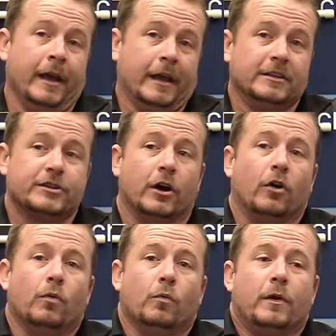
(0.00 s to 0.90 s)
And
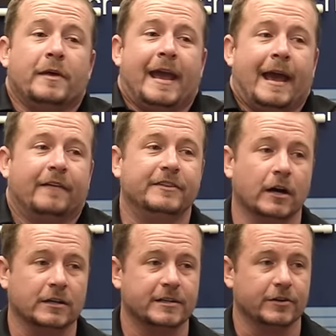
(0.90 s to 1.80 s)
so when we have
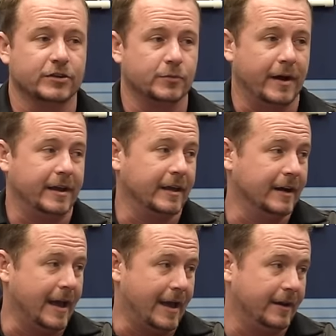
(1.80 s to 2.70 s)
ducts that are sweating in
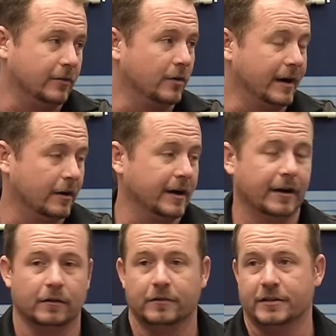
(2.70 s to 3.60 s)
an attic or an air
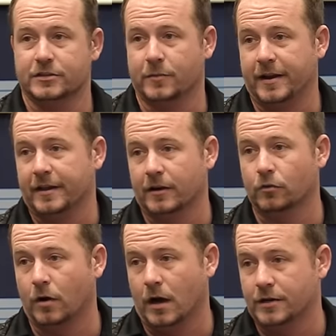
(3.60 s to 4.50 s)
handler that's sweating in a
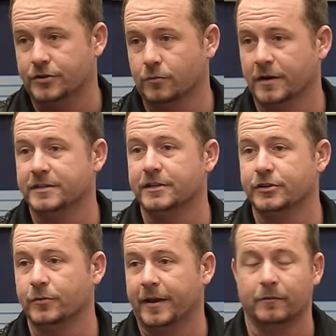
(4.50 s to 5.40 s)
garage, what is it
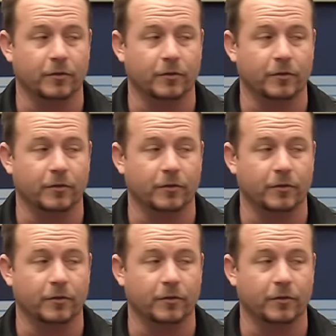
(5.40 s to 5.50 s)
doing?